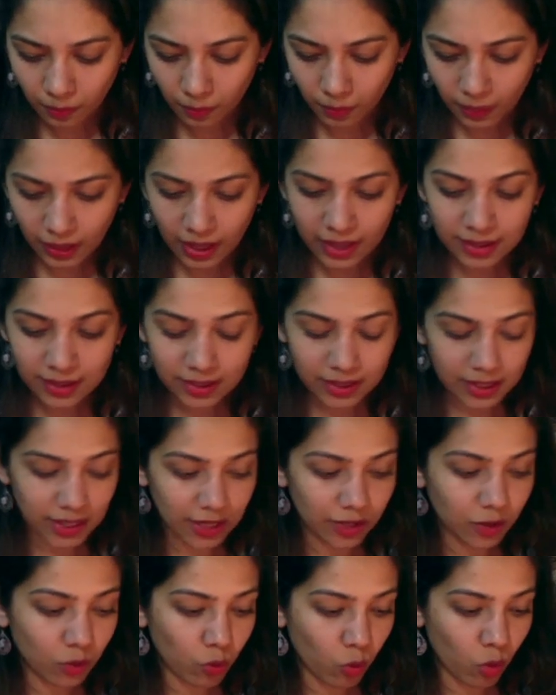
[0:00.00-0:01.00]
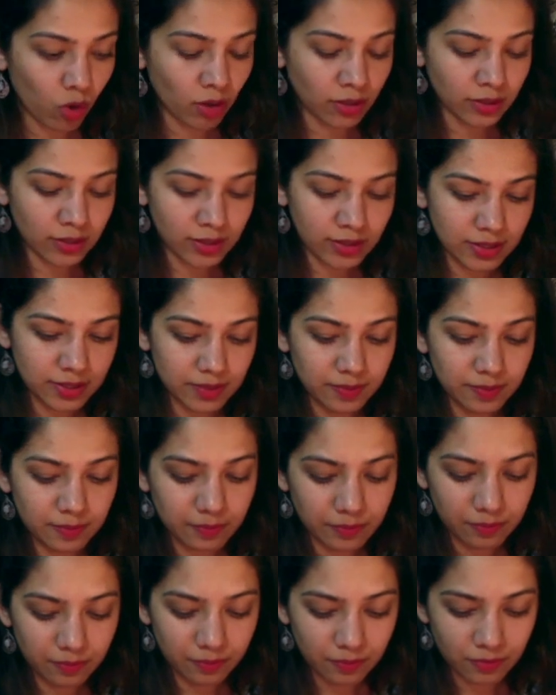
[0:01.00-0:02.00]
And the King of Wands.
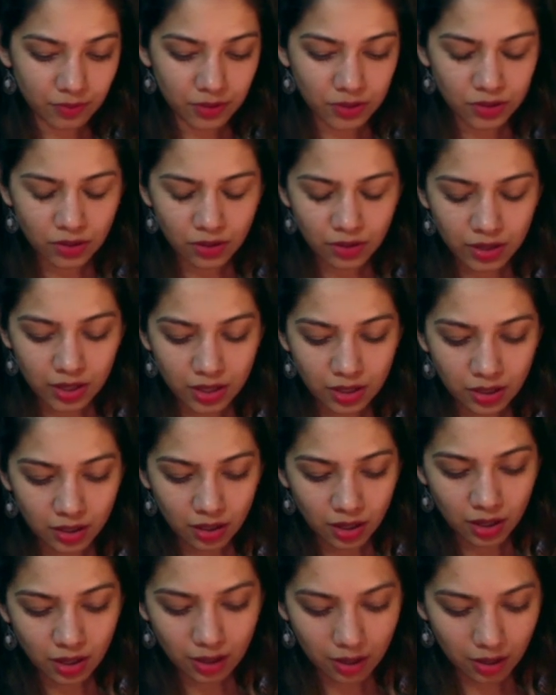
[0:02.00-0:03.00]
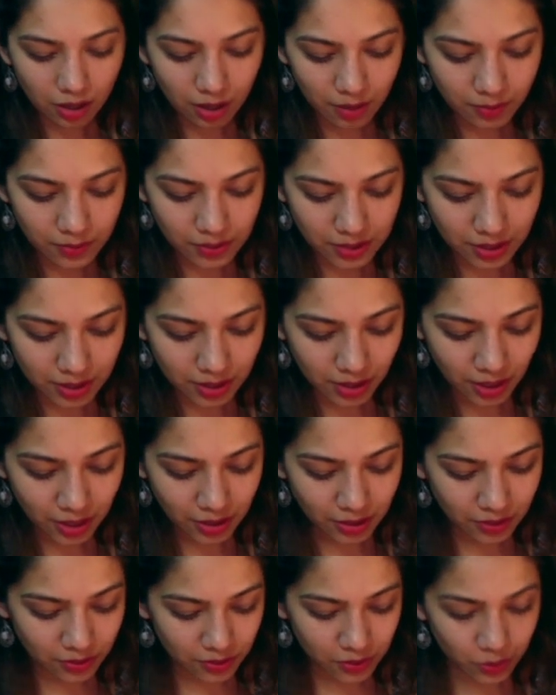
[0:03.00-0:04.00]
Sorry, I'm saying Ace of
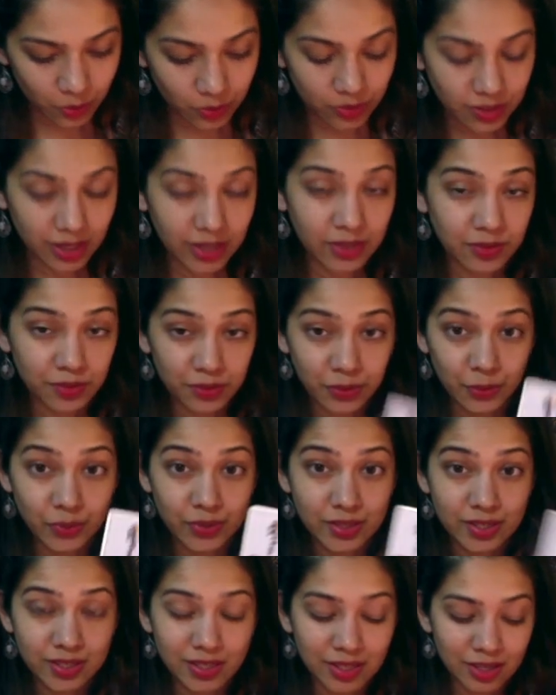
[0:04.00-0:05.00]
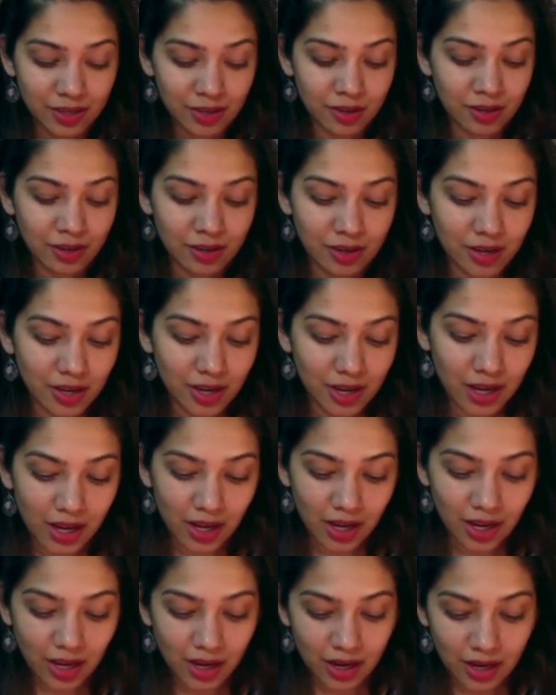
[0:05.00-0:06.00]
Swords. Ace of Swords is here.
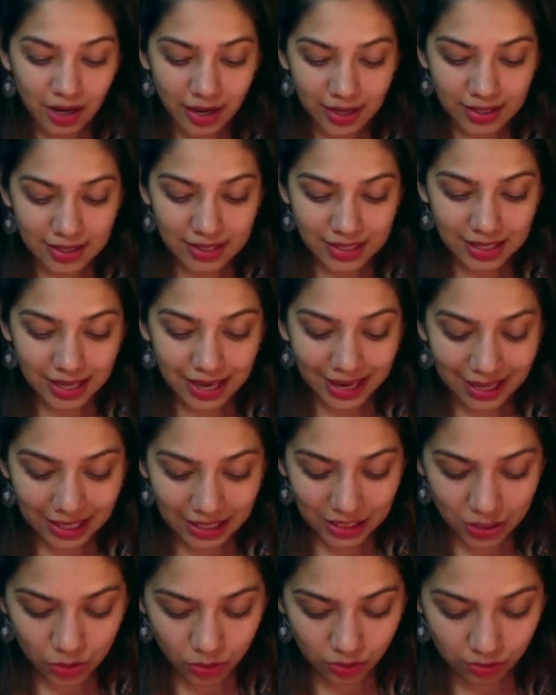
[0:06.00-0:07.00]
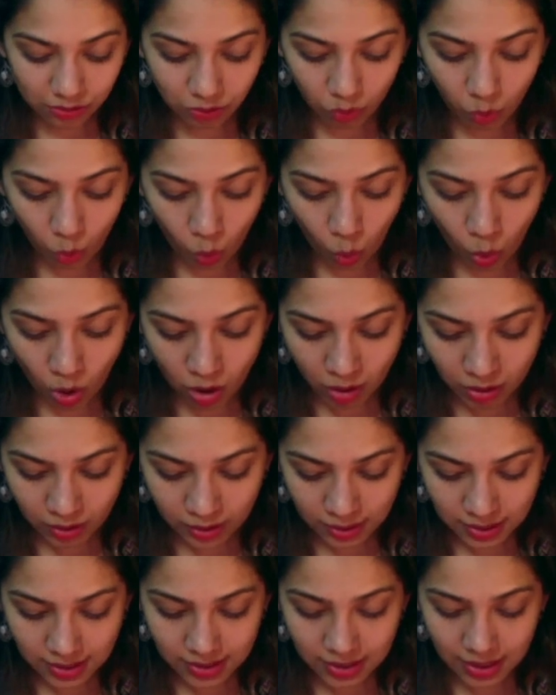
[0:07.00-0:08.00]
It's 8 of
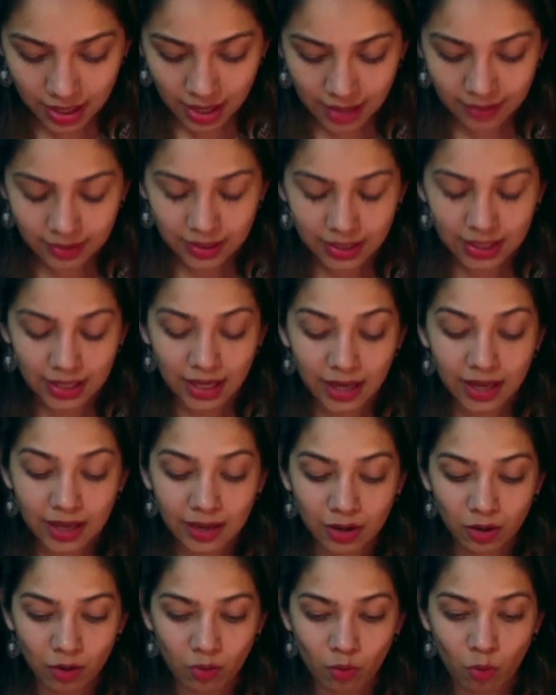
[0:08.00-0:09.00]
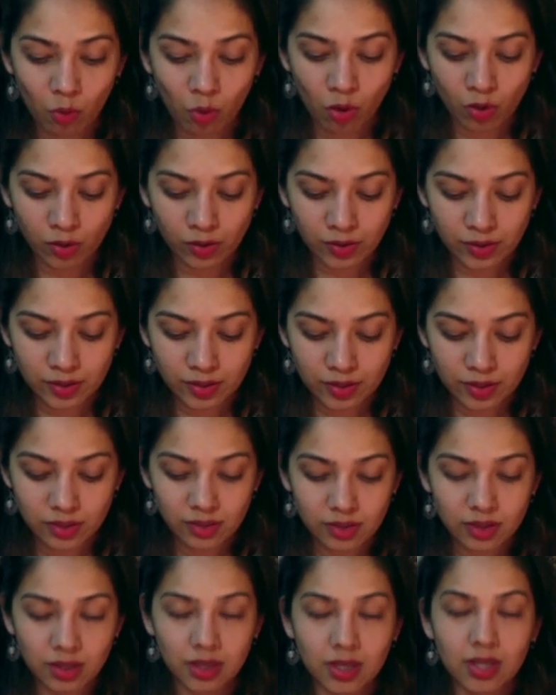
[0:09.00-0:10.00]
Wands and the King of Wands.
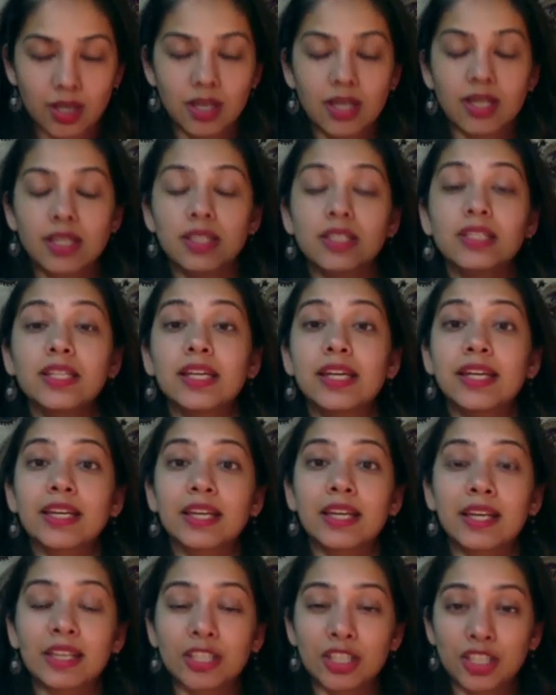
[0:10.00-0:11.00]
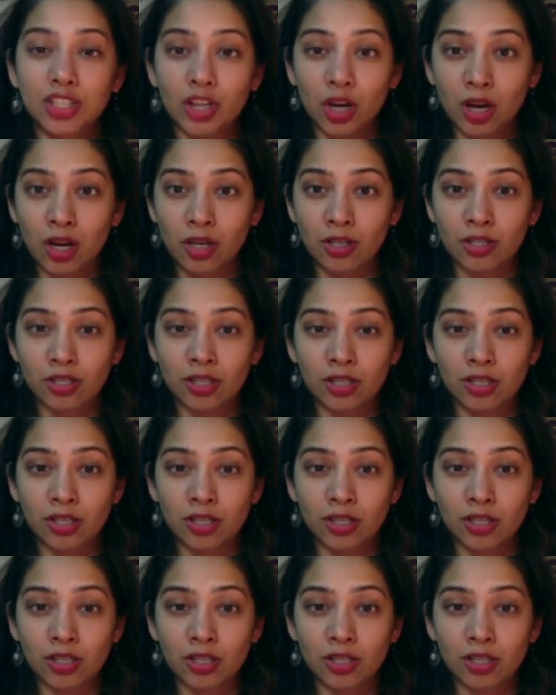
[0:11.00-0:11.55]
Taking charge.